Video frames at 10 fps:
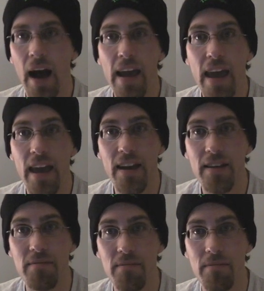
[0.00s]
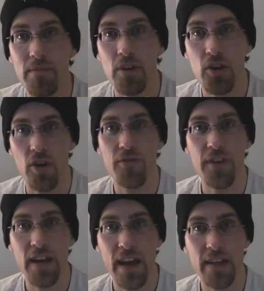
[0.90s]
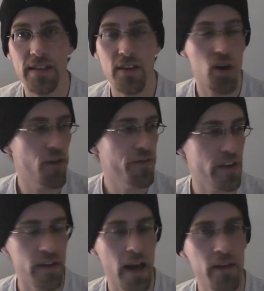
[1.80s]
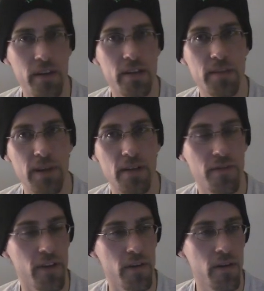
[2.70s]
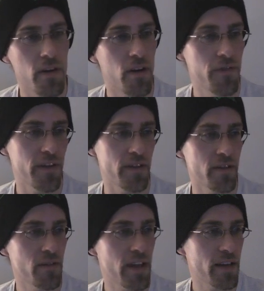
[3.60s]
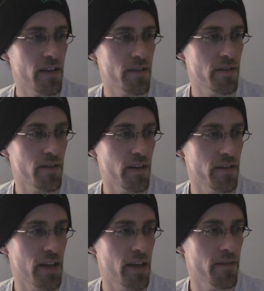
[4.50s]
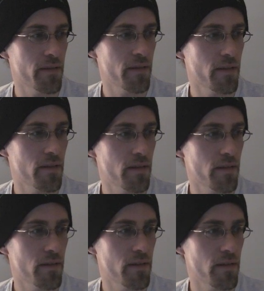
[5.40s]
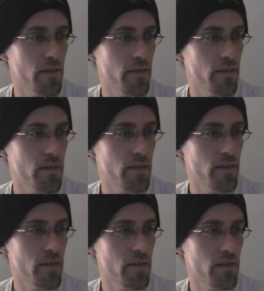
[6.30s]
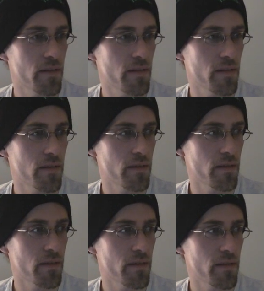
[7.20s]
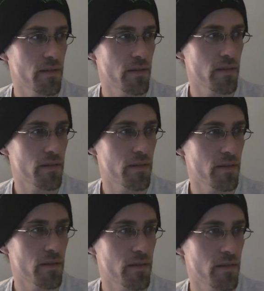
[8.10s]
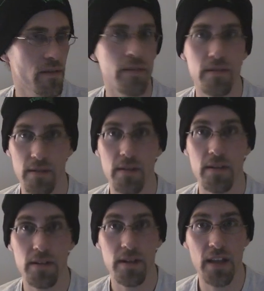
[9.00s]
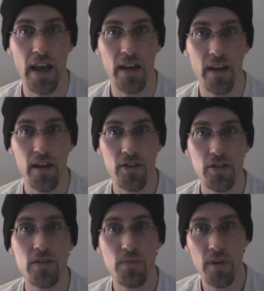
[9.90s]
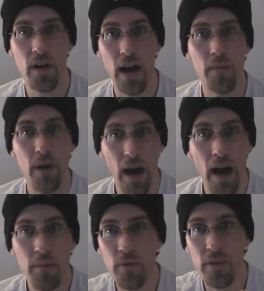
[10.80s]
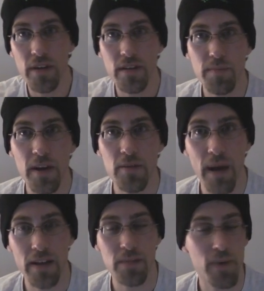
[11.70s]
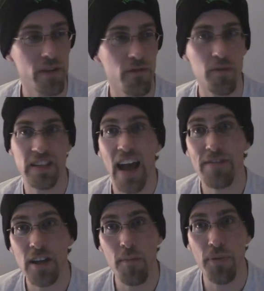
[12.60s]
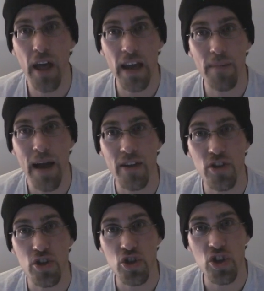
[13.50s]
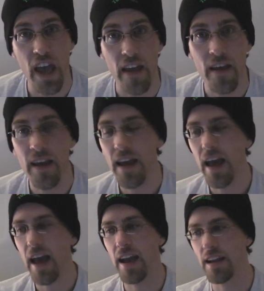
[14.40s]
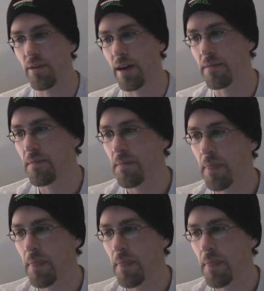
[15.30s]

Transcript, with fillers: I hate it. Girlfiend hates it. Girlfiend, I don't need to speak for you. Girlfiend, do you like Nick Studio 10? No, and it's even worse when you complain about it when it's on. See that? She's ru- I'm I'm ruining the SpongeBob experience for her because I have to complain about this shit. Anyway.